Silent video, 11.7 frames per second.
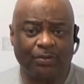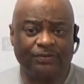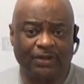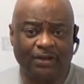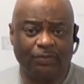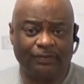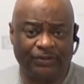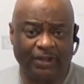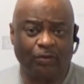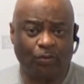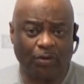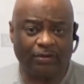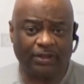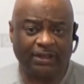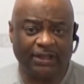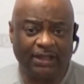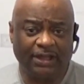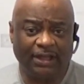with their work,
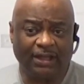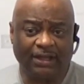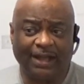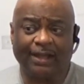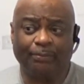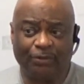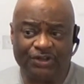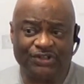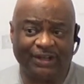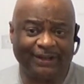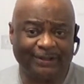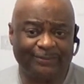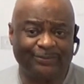and I appreciate it.